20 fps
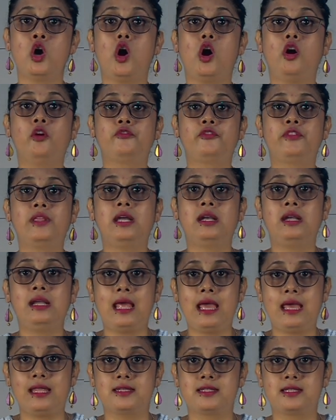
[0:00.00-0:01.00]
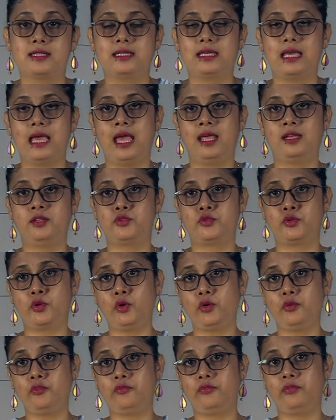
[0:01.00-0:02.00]
of their land and
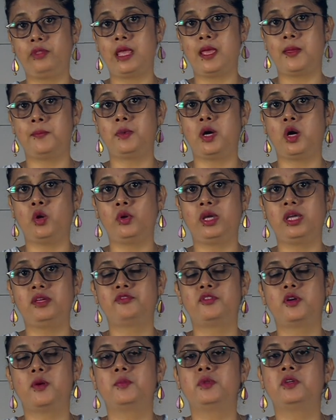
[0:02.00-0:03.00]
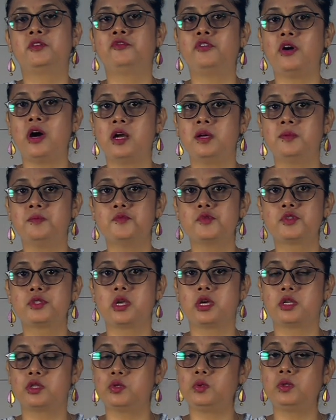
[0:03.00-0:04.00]
drove them away from the
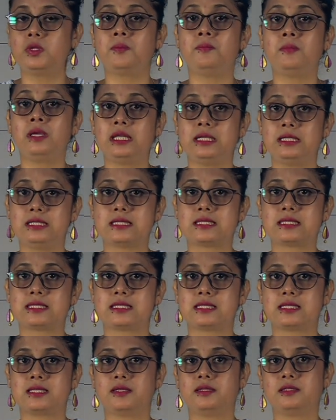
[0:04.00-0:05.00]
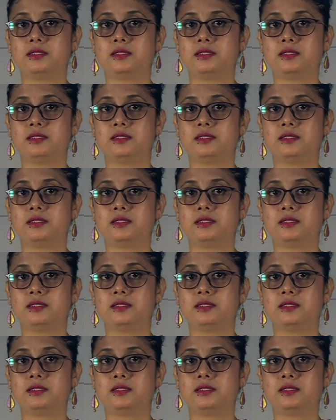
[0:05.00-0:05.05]
farms to the mills.